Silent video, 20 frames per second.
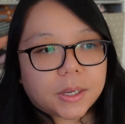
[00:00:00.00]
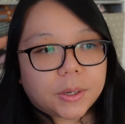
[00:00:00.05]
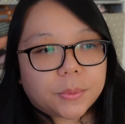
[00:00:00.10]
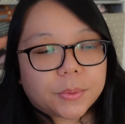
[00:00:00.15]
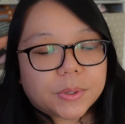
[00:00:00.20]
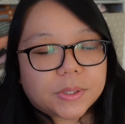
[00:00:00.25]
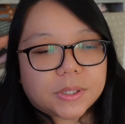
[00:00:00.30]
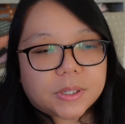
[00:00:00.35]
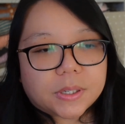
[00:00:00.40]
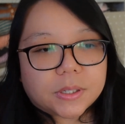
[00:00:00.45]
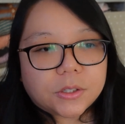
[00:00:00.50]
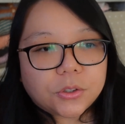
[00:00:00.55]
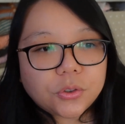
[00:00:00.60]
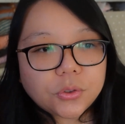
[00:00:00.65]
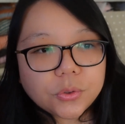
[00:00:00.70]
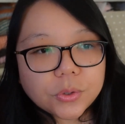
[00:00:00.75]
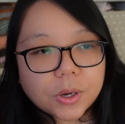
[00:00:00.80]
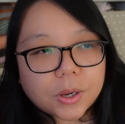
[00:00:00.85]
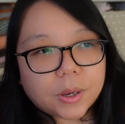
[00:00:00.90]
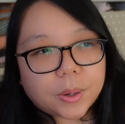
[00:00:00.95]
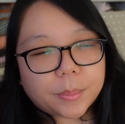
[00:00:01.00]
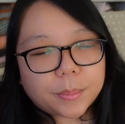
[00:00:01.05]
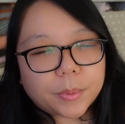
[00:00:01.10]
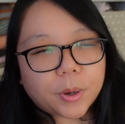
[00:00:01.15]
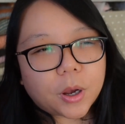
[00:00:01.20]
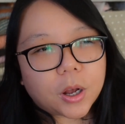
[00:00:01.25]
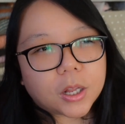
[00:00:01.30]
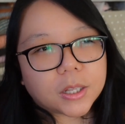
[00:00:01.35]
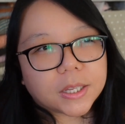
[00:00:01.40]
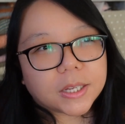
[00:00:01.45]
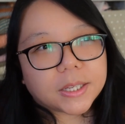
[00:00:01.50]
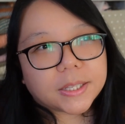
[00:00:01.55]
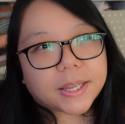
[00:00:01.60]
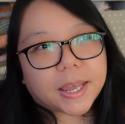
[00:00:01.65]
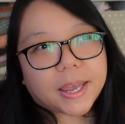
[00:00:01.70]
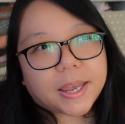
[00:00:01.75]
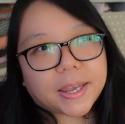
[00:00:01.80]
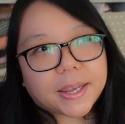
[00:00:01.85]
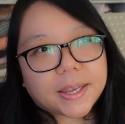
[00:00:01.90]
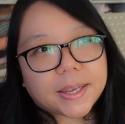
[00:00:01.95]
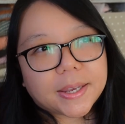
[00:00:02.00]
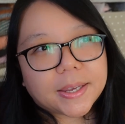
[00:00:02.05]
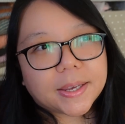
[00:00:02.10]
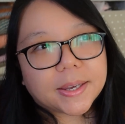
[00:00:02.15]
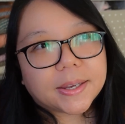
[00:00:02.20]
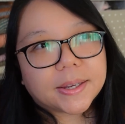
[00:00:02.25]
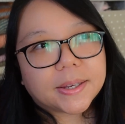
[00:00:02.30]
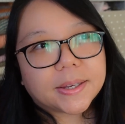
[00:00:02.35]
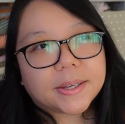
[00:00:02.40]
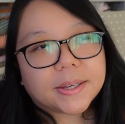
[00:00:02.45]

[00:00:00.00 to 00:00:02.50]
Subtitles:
holiday,